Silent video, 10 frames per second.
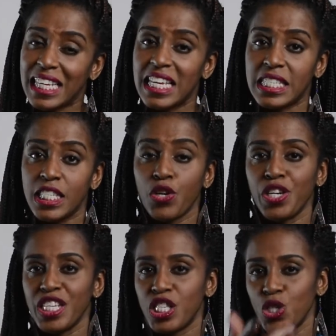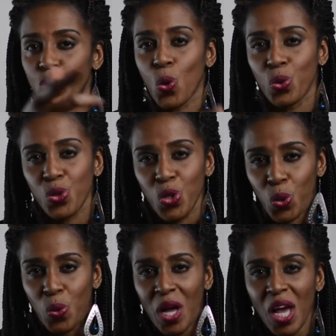to get serious and so do
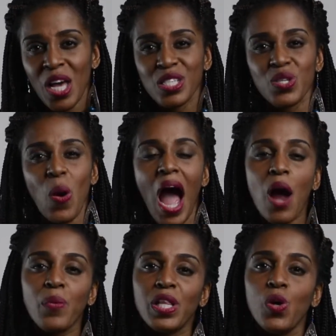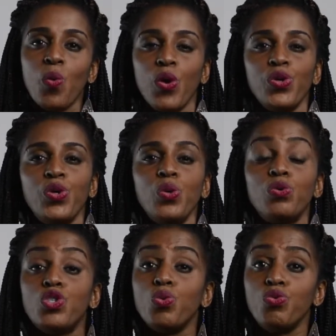you. So I really want
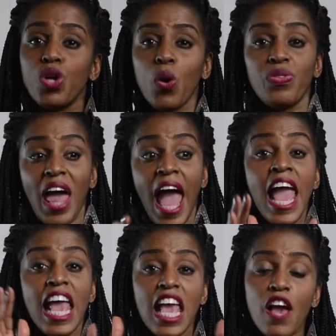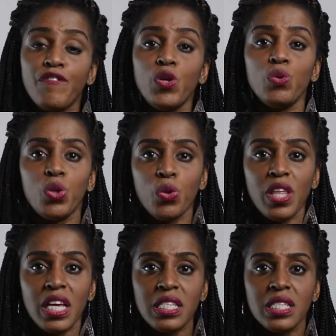you to know that if you do
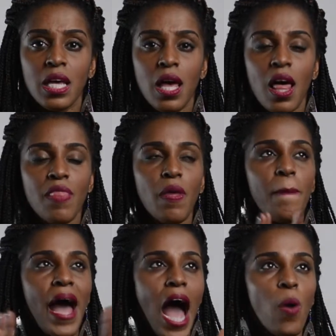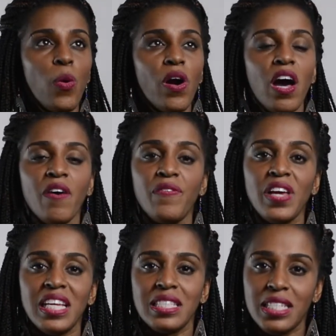this, the power of
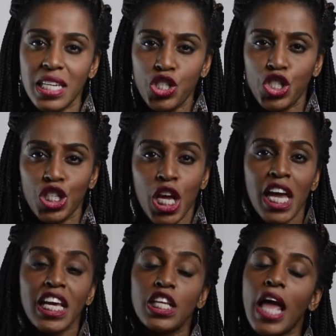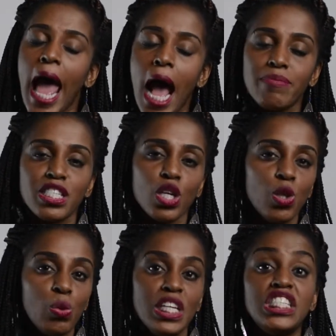intention can
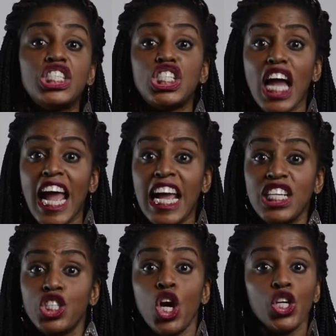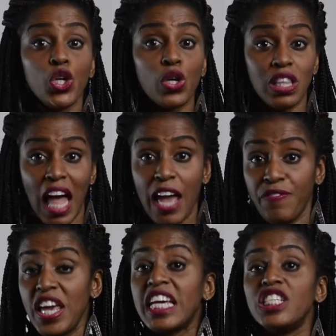absolutely change your life.
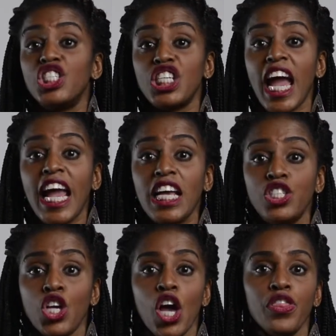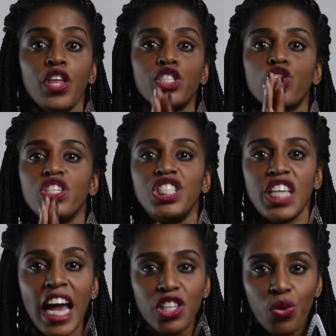It can change the
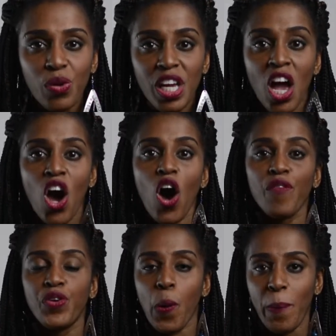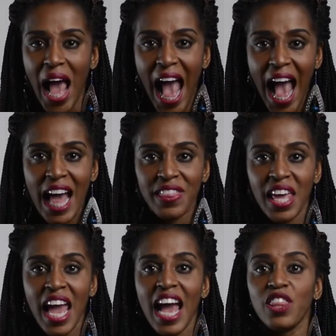trajectory of your path
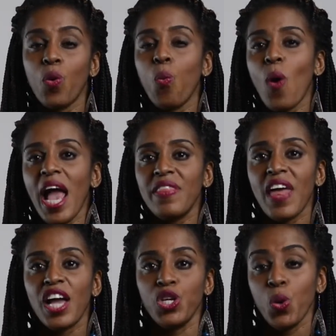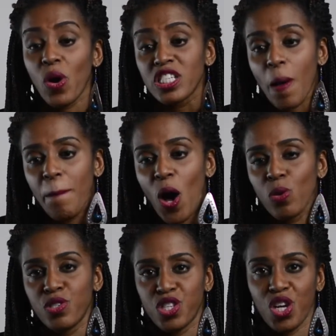and the way that you are
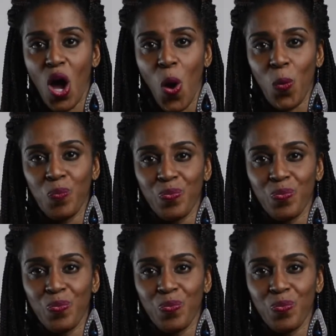supposed to go.